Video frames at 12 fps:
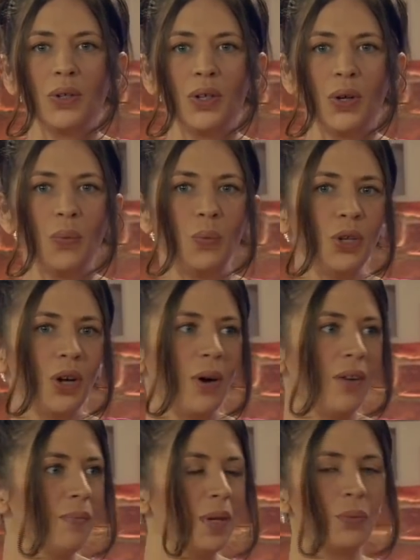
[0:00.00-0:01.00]
You know,
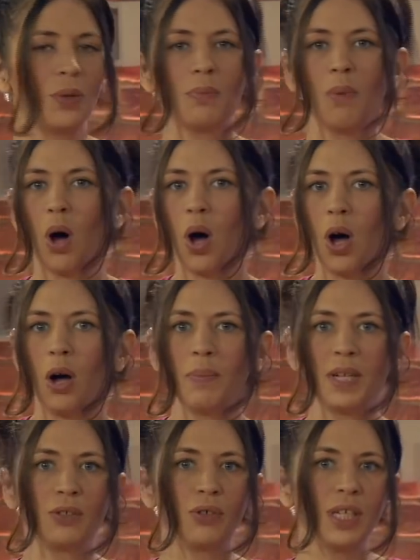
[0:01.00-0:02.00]
I've been with
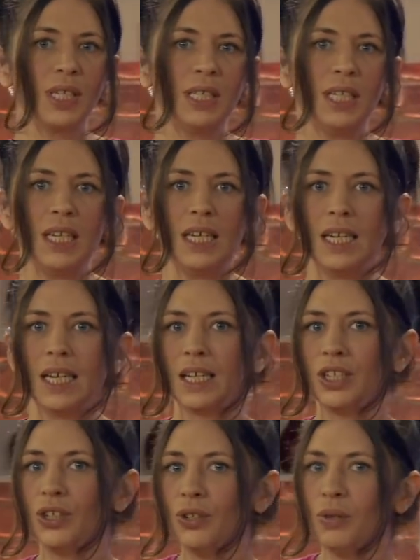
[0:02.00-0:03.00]
Mom and Christy
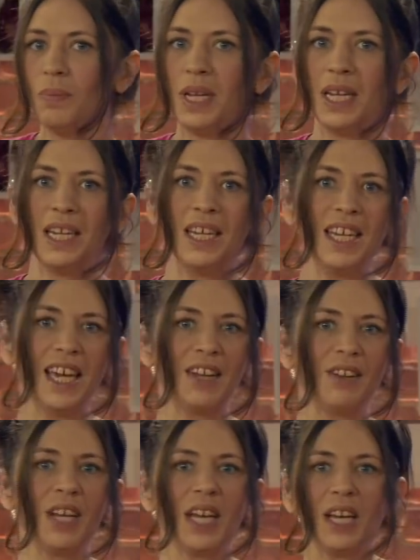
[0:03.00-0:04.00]
and Doobie
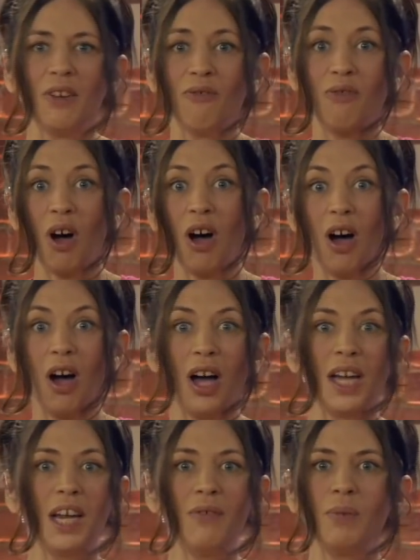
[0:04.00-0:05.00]
and Faw
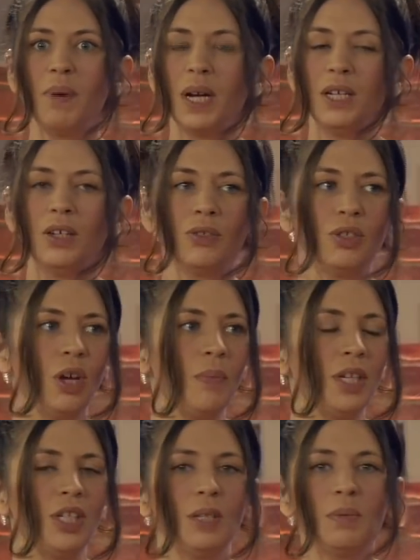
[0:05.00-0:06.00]
and everybody. You know, so
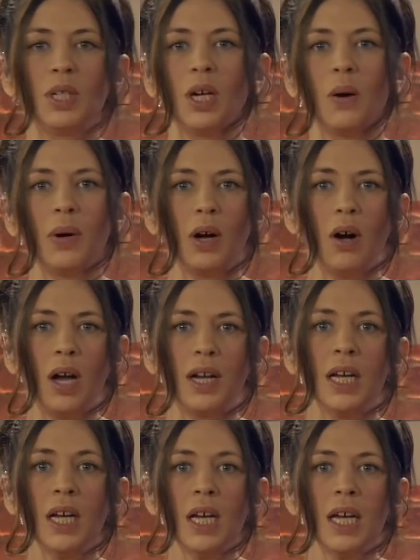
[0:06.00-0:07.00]
much has been going
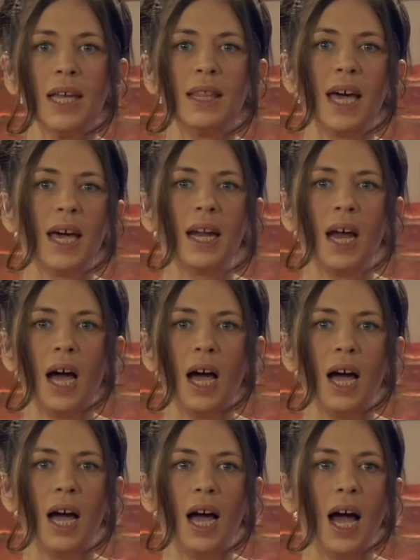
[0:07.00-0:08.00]
on that
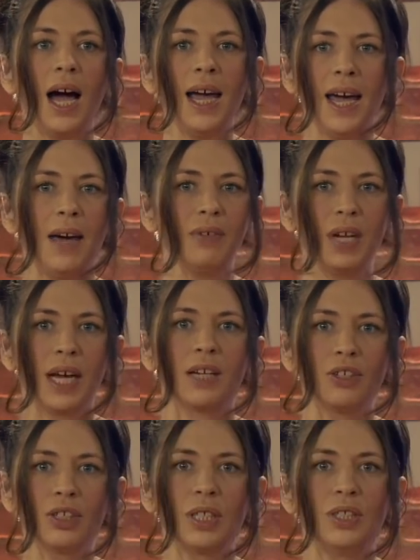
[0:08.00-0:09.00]
I haven't
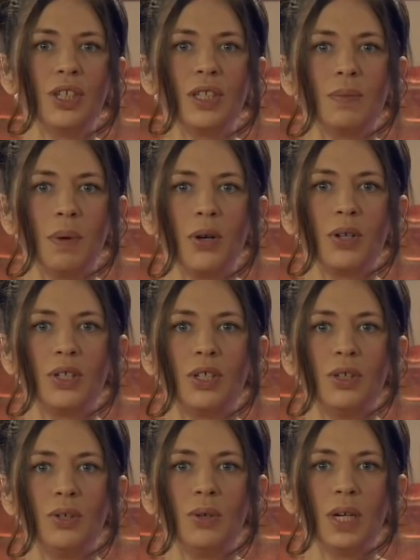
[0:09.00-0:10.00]
actually just spoken
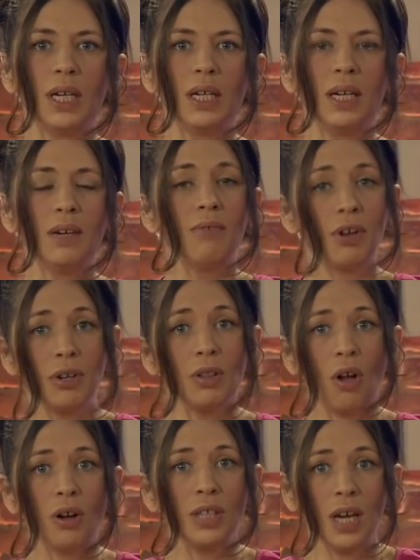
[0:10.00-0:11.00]
to you in a very
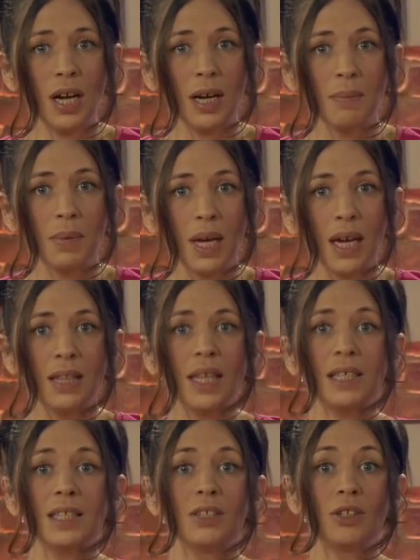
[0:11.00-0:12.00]
long time, and
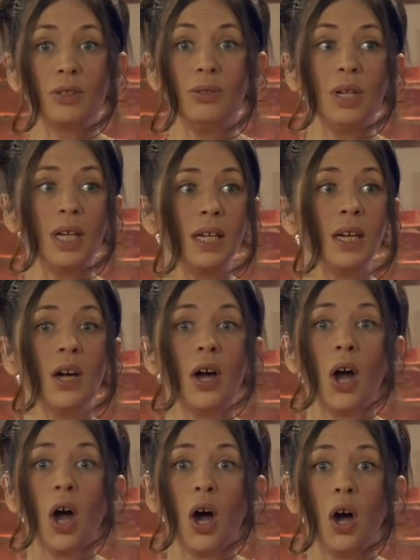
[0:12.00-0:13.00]
that's including
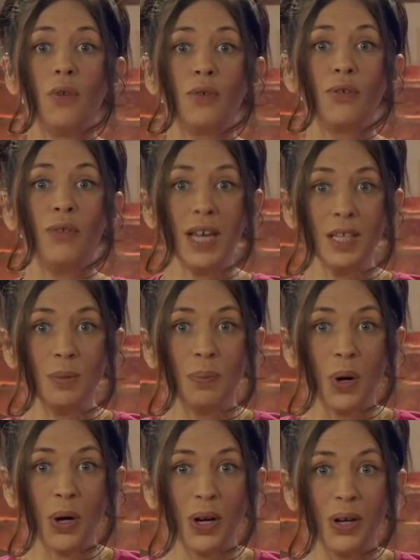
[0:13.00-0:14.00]
over
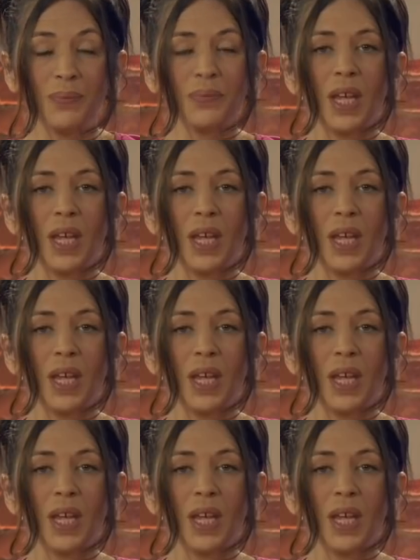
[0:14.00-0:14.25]
Facebook.